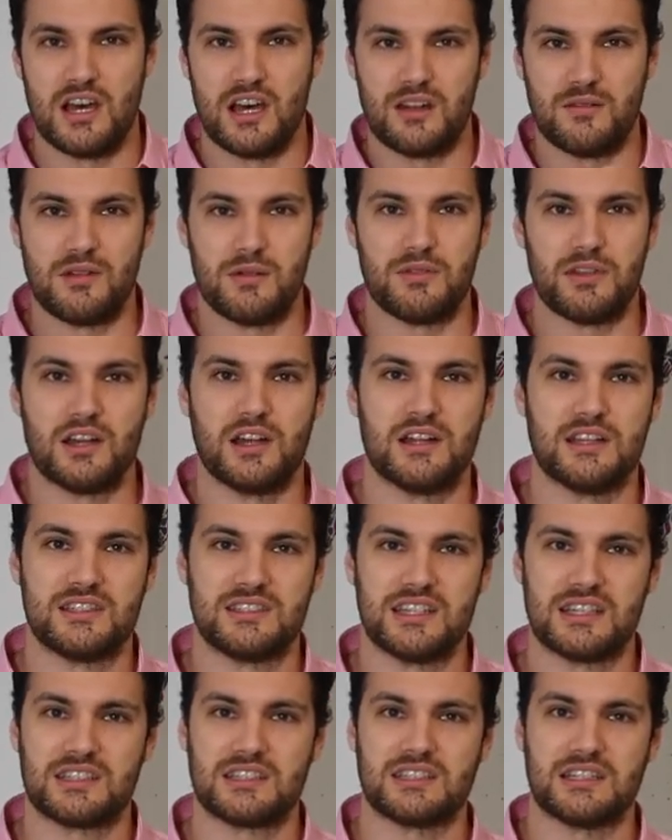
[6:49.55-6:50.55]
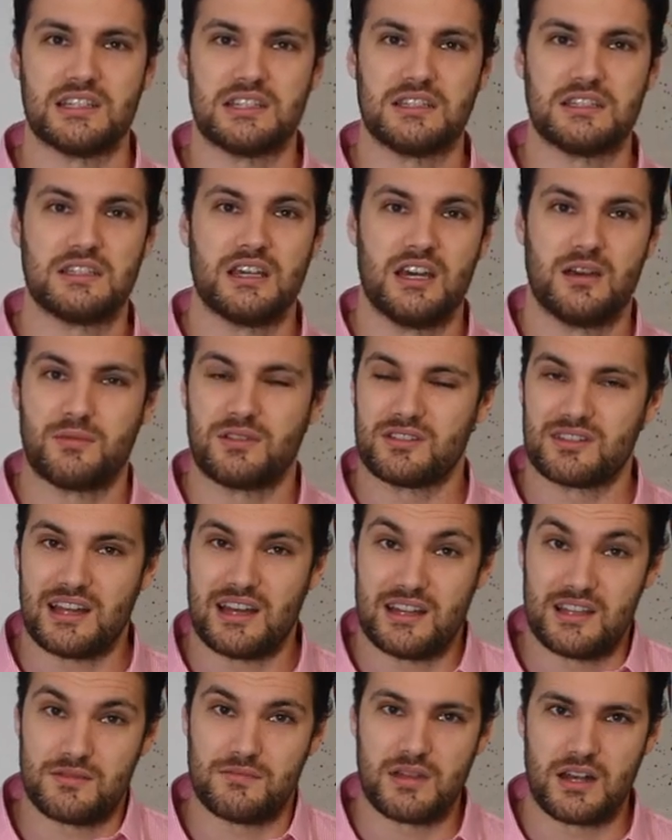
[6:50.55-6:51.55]
and maybe early 60s, because
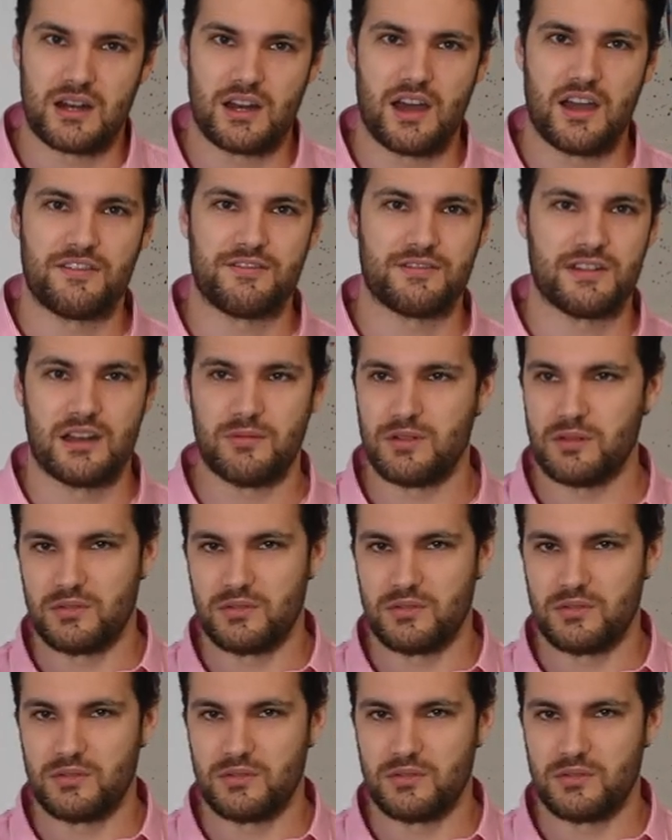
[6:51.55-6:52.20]
that is midlife now,